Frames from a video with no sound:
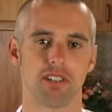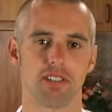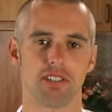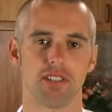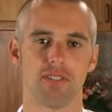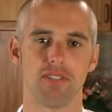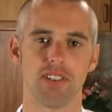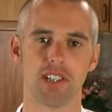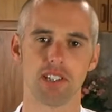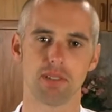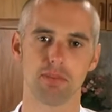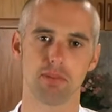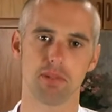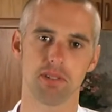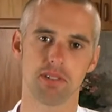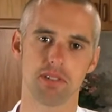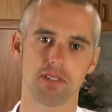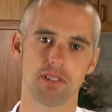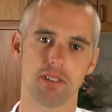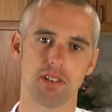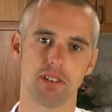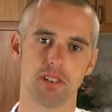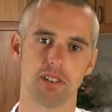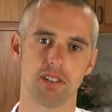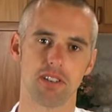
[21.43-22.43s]
So vegetable
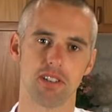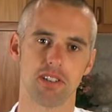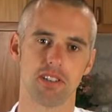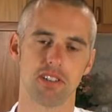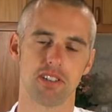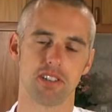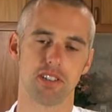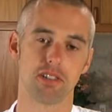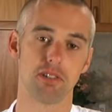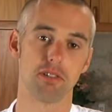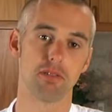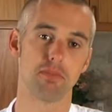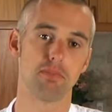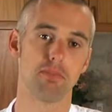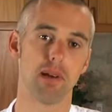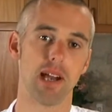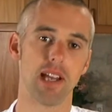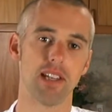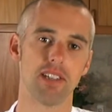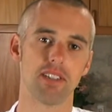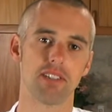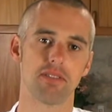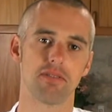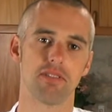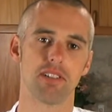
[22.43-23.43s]
stock is a good
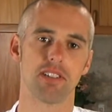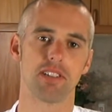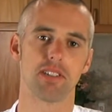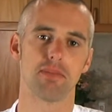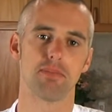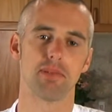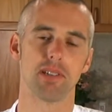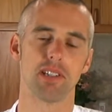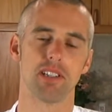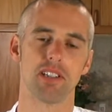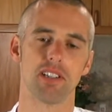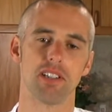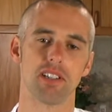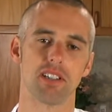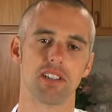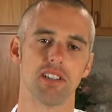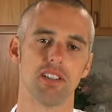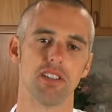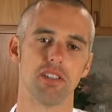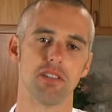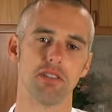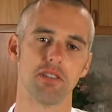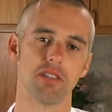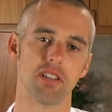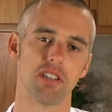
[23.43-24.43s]
base recipe. You
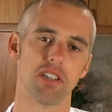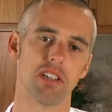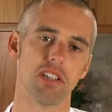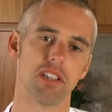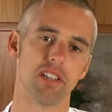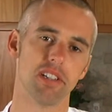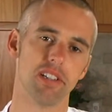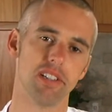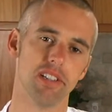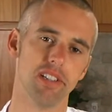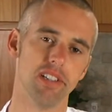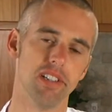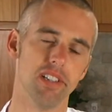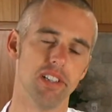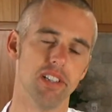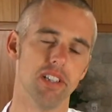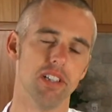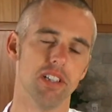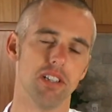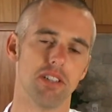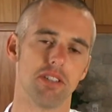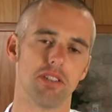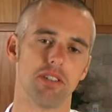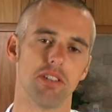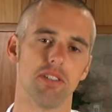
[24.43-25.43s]
can use it in
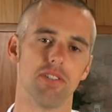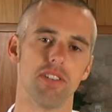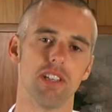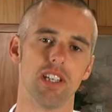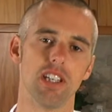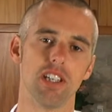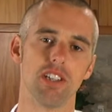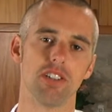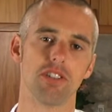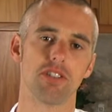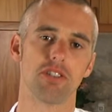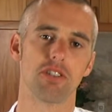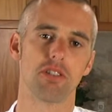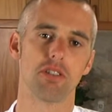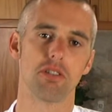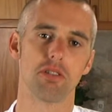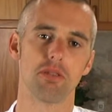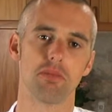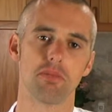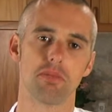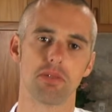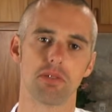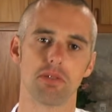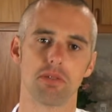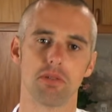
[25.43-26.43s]
sort of any
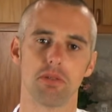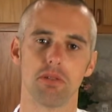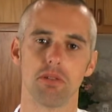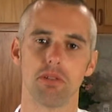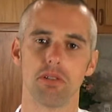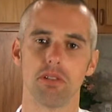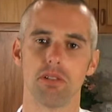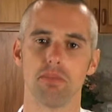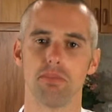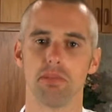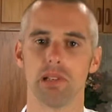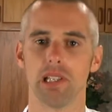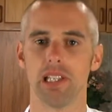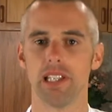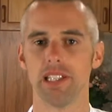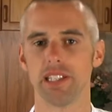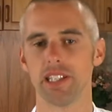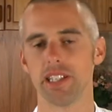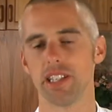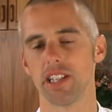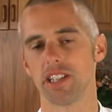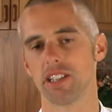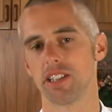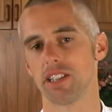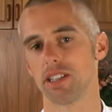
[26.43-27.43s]
soups or
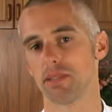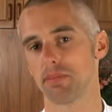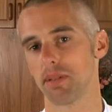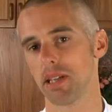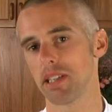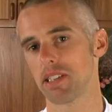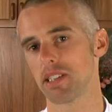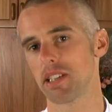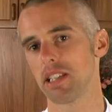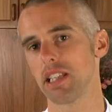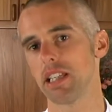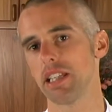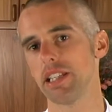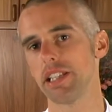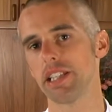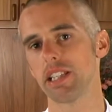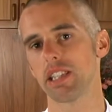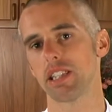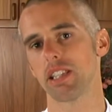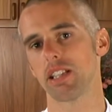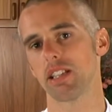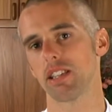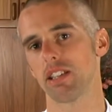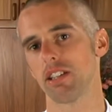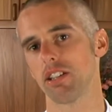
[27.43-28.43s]
polenta dishes. Basically
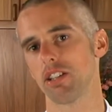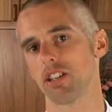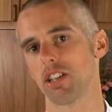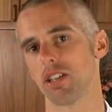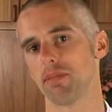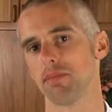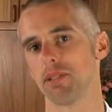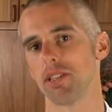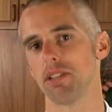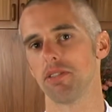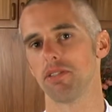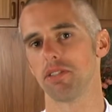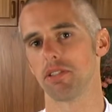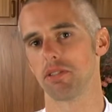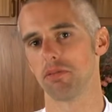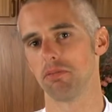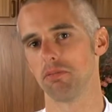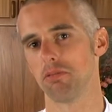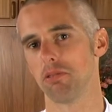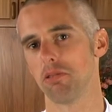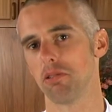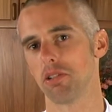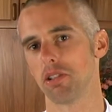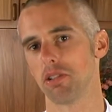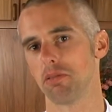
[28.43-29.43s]
anything that you're going to be
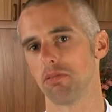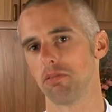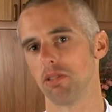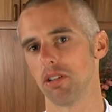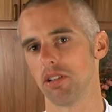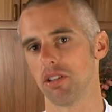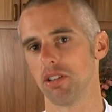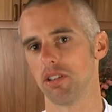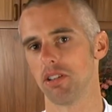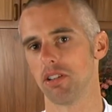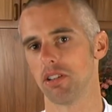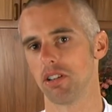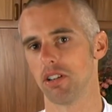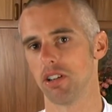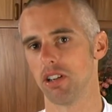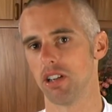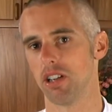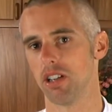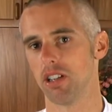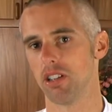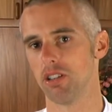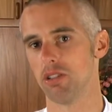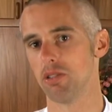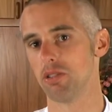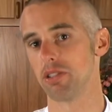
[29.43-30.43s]
using water, what you're
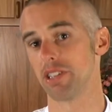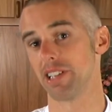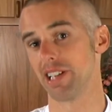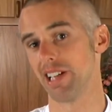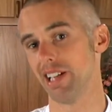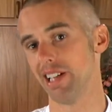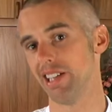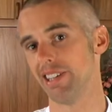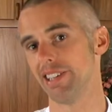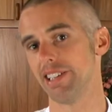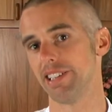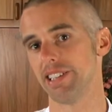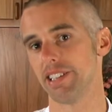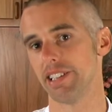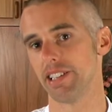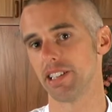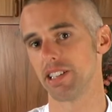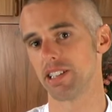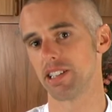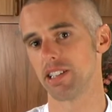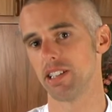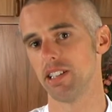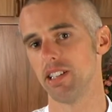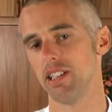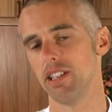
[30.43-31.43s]
using in the
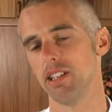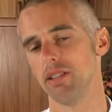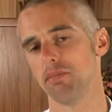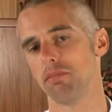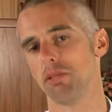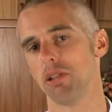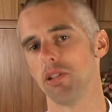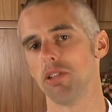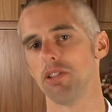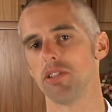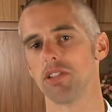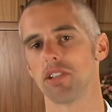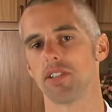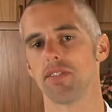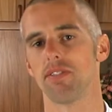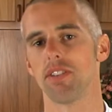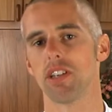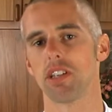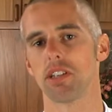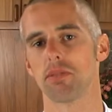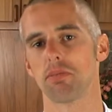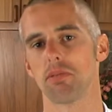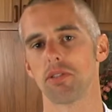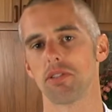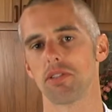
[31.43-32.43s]
dish, by using
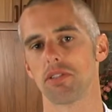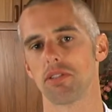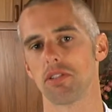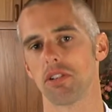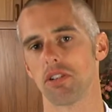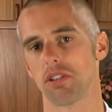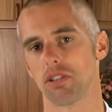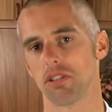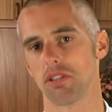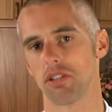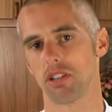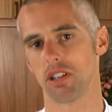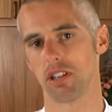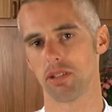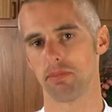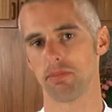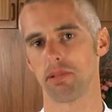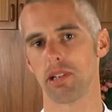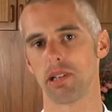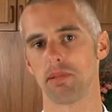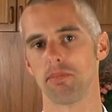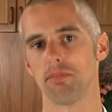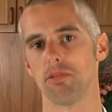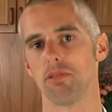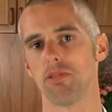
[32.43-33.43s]
vegetable stock you're going to
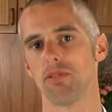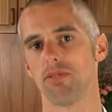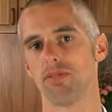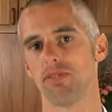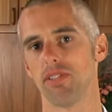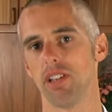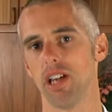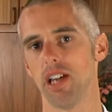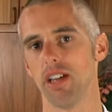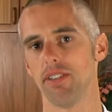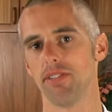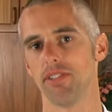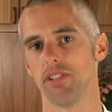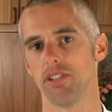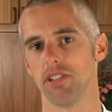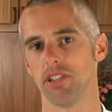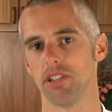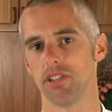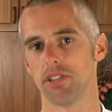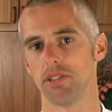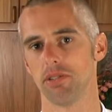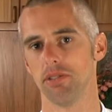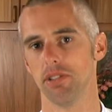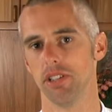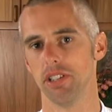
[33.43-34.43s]
bring more flavour
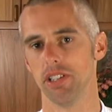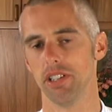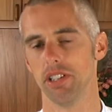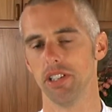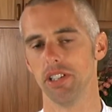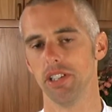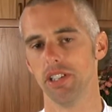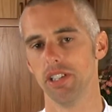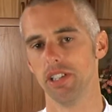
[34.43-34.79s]
into it.